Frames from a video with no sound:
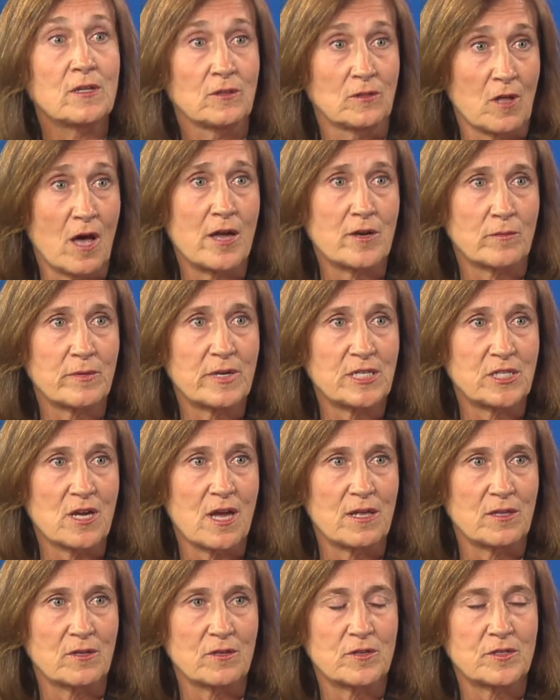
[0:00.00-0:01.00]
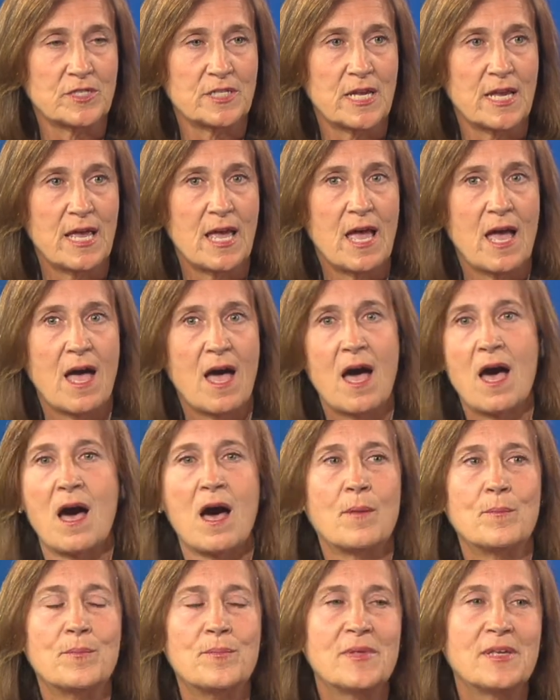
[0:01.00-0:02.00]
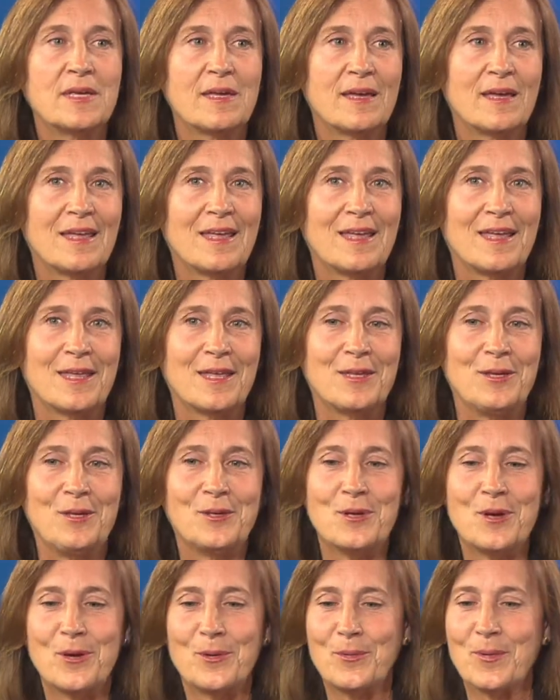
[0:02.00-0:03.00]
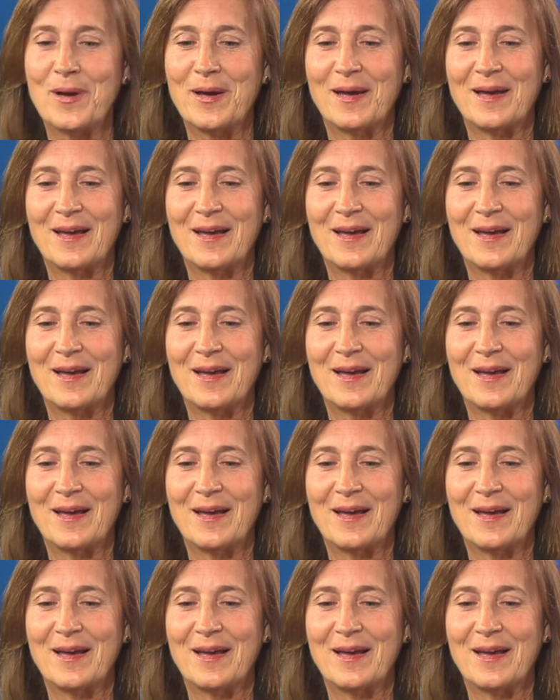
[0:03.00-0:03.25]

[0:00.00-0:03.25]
lottery dollars. You know,